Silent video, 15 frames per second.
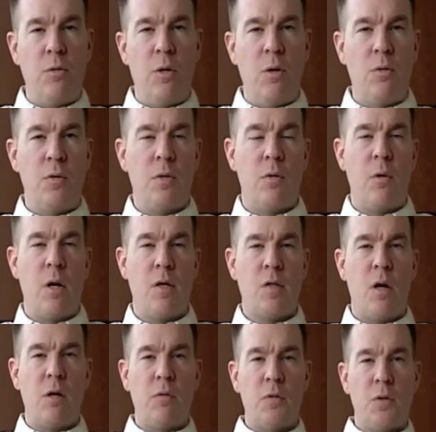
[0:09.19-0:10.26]
Notes across
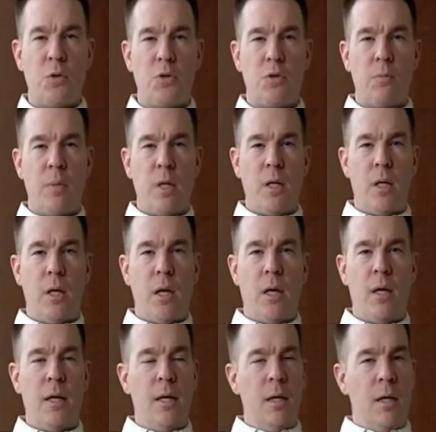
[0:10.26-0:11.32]
all of social media,